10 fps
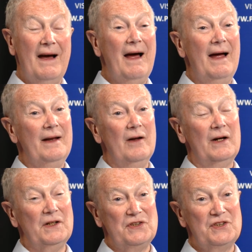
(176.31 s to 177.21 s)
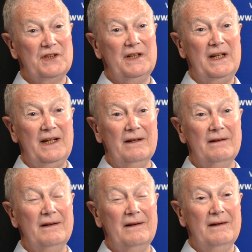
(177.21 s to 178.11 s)
And I could see
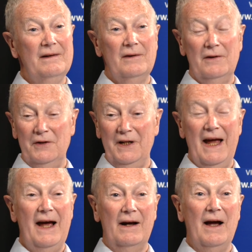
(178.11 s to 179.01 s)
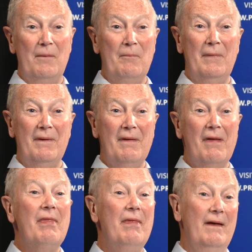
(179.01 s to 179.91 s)
on the outcome
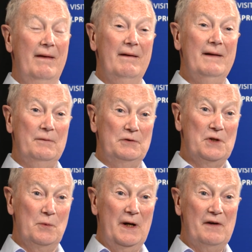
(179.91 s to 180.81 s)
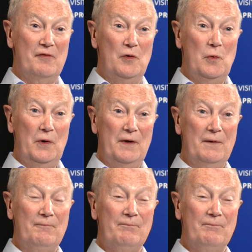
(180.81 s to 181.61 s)
that it was the way forward.